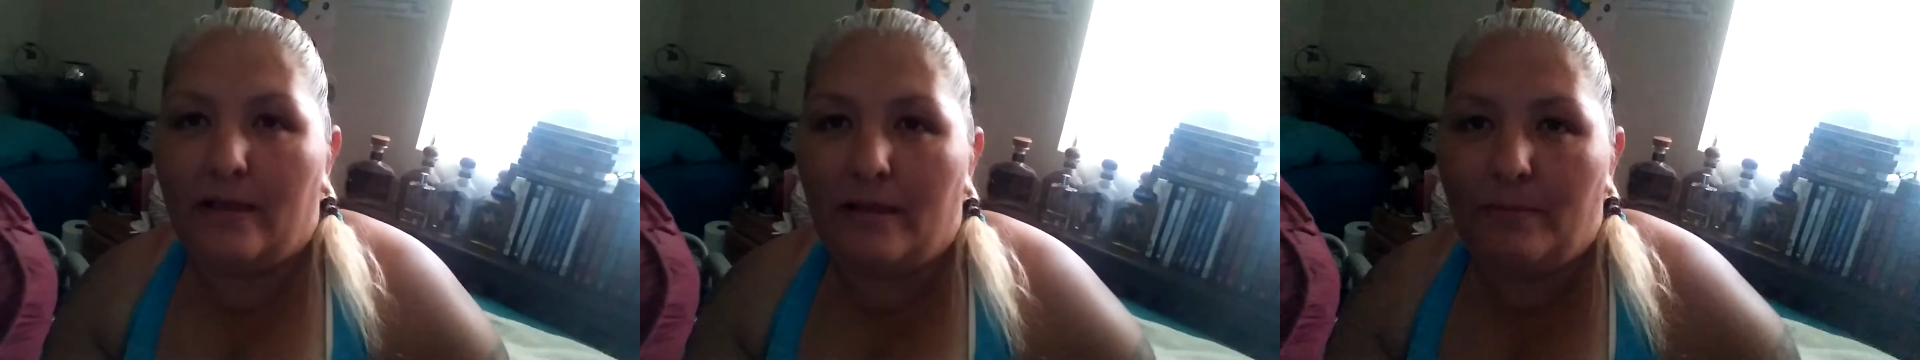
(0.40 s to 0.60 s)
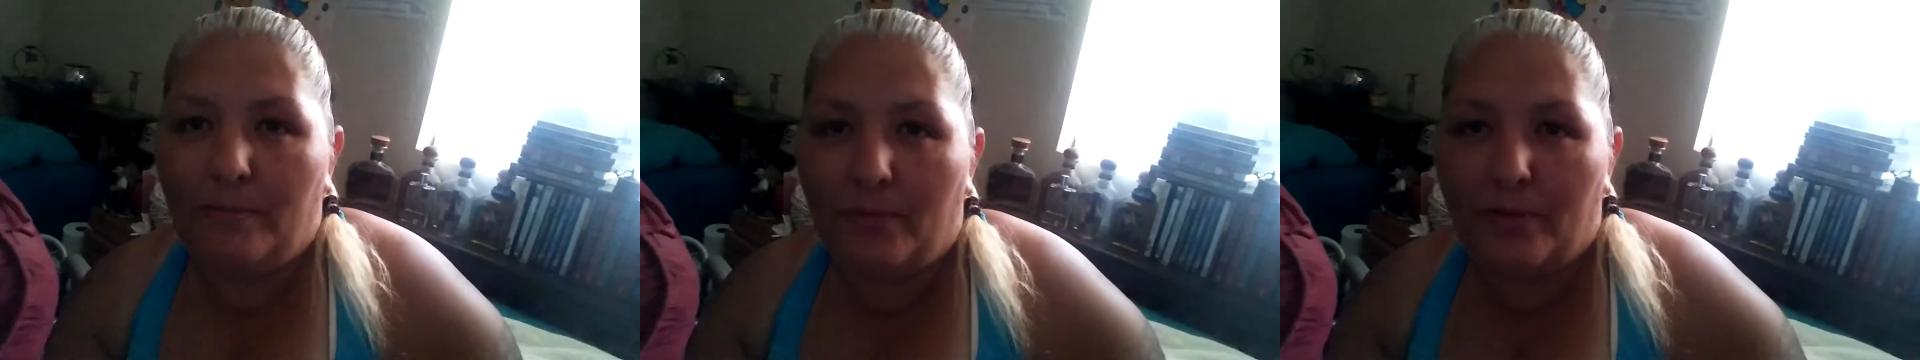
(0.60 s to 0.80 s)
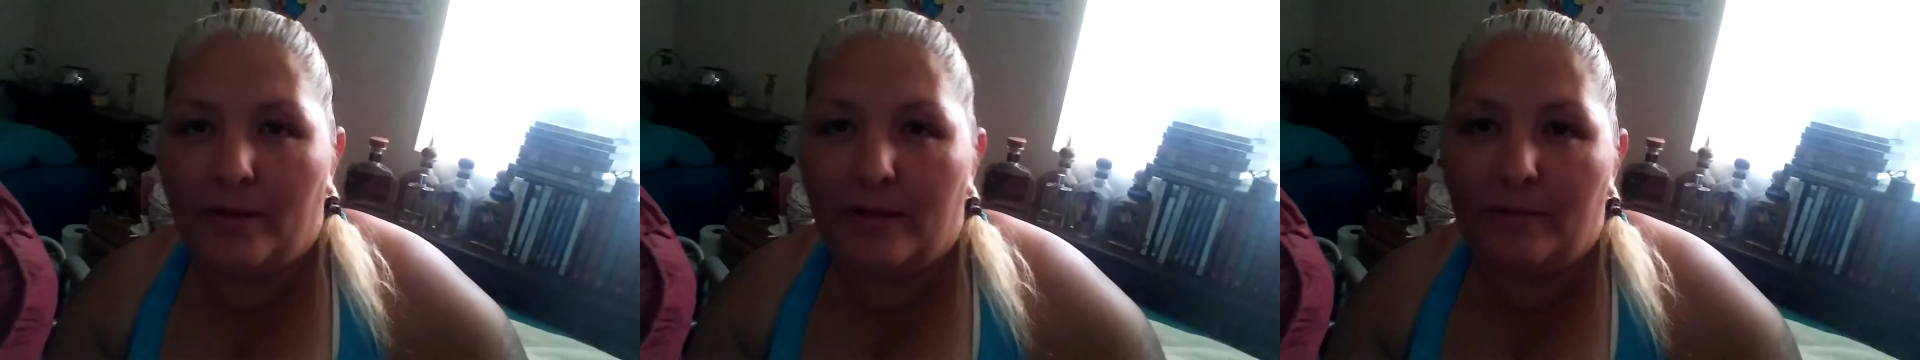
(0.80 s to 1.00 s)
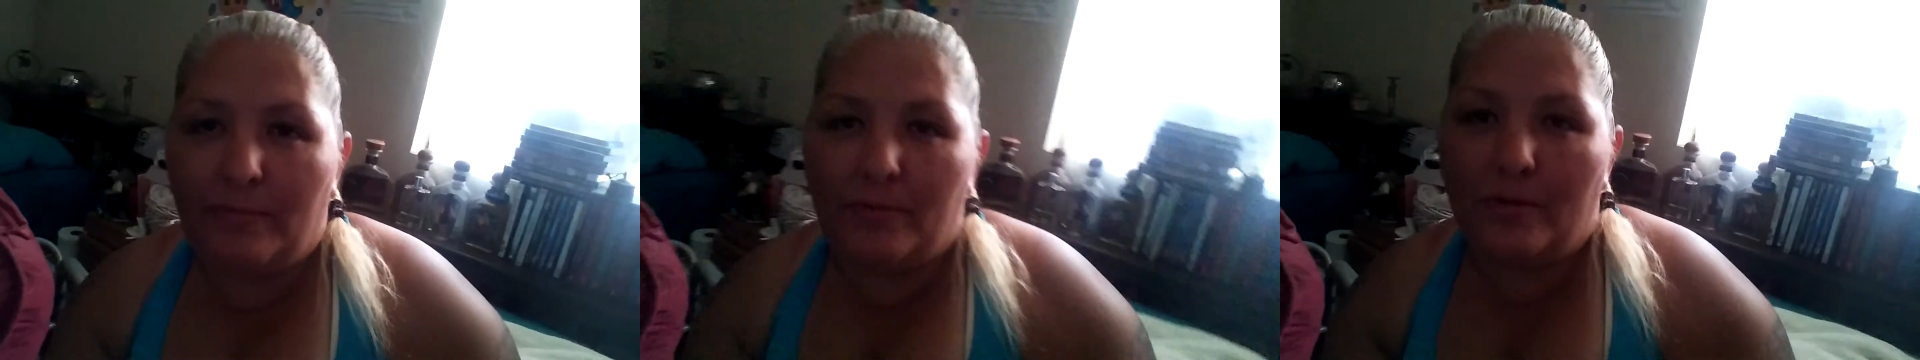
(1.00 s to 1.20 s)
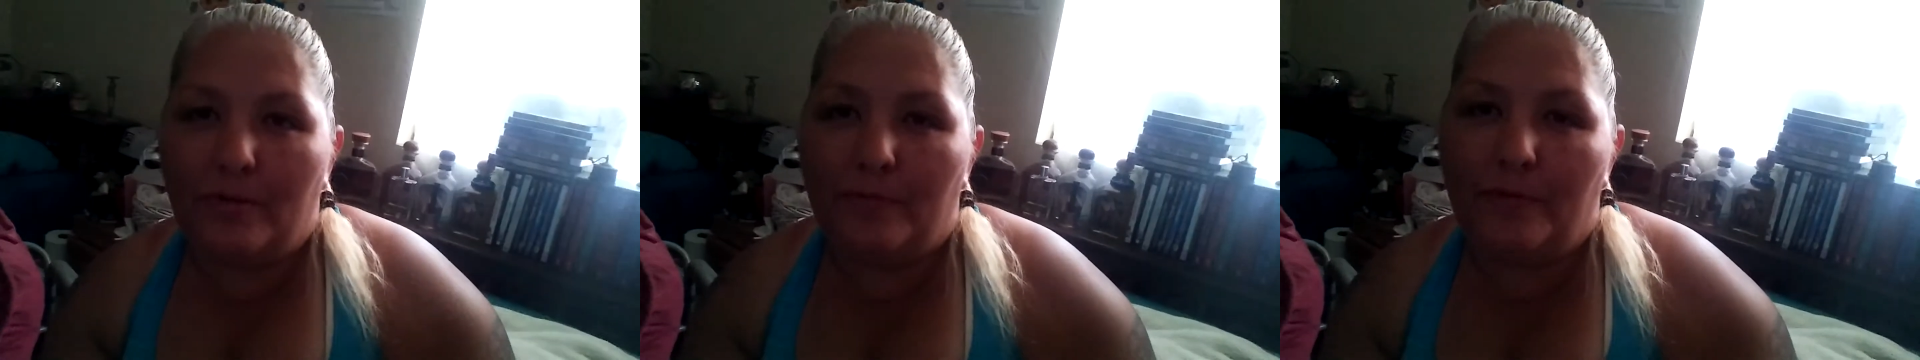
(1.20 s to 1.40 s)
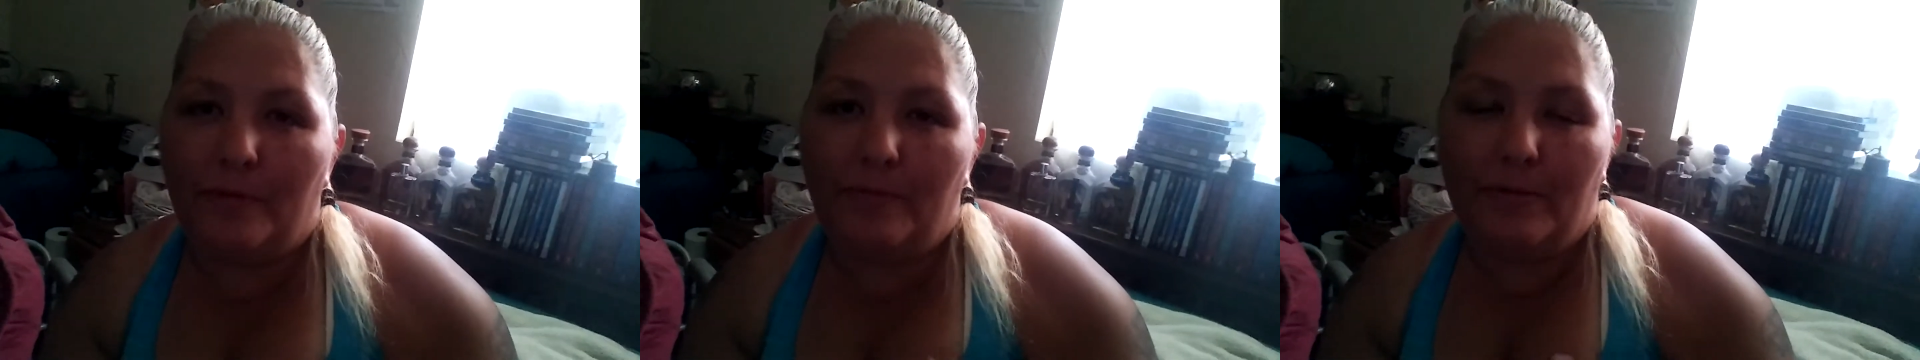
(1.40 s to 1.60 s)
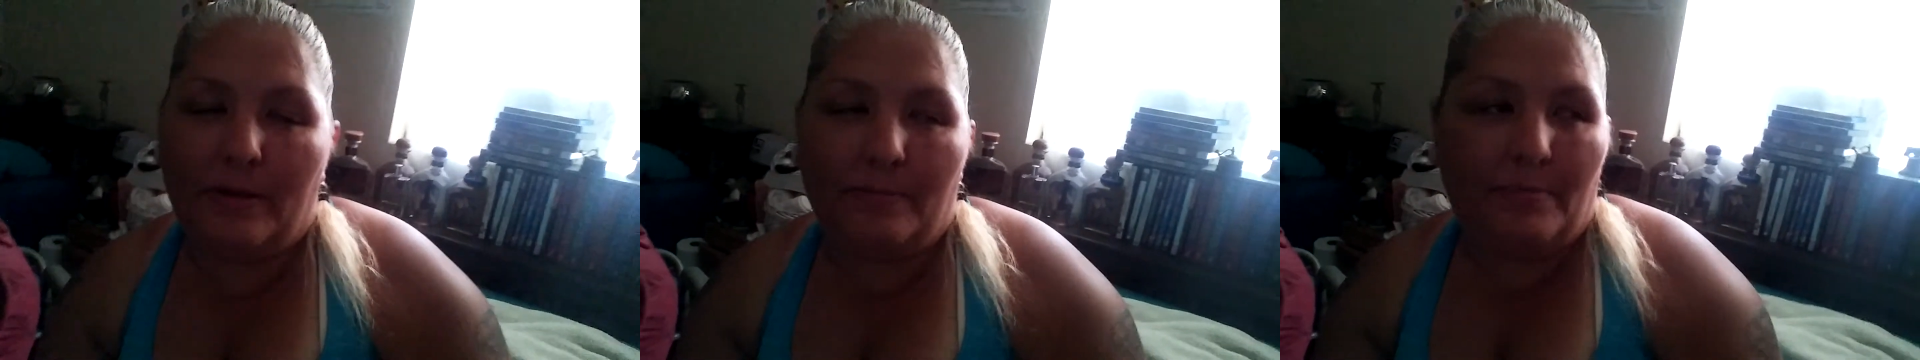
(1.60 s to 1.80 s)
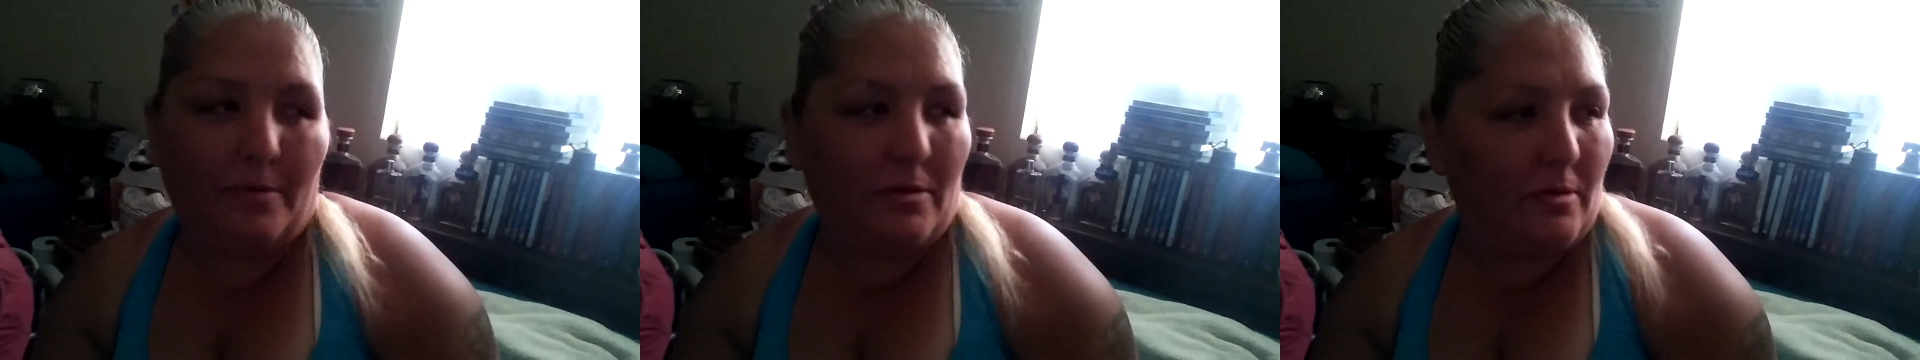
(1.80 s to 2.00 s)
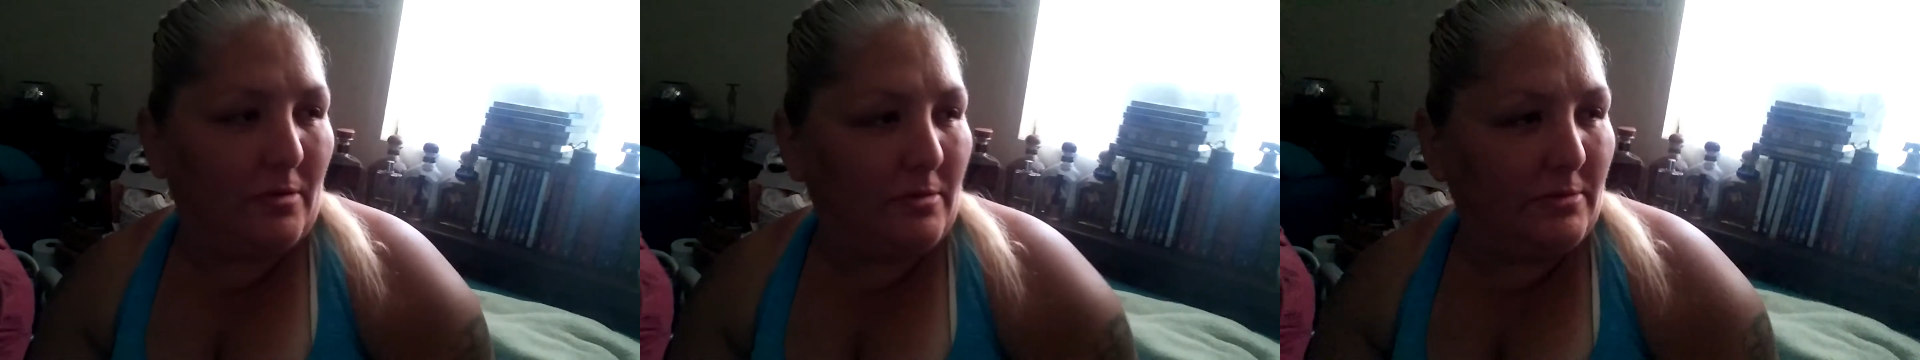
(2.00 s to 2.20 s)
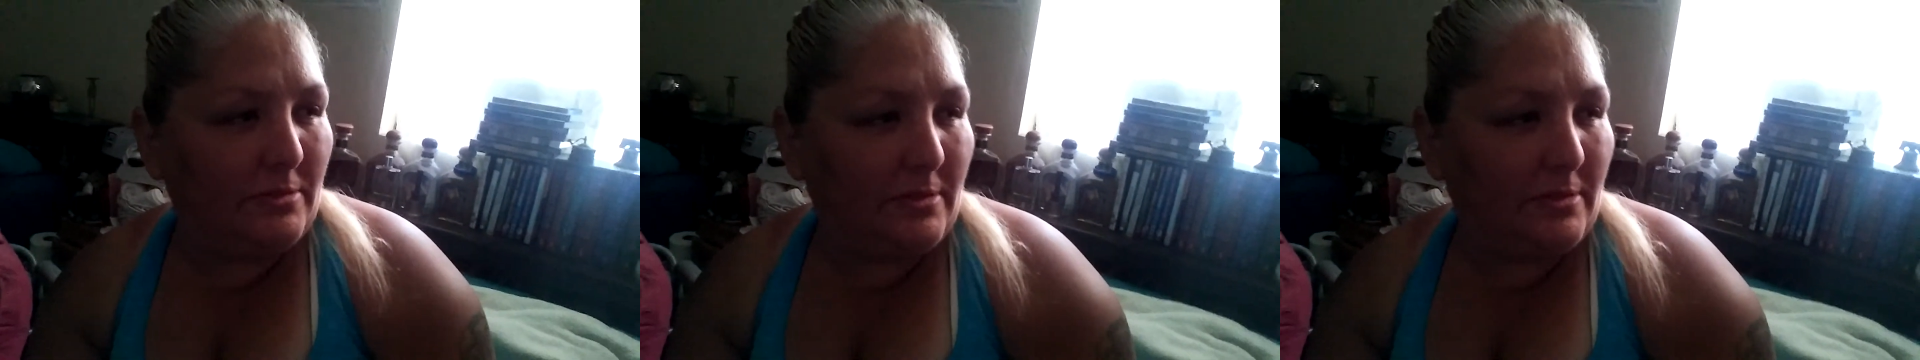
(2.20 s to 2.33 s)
Good morning, beautiful people.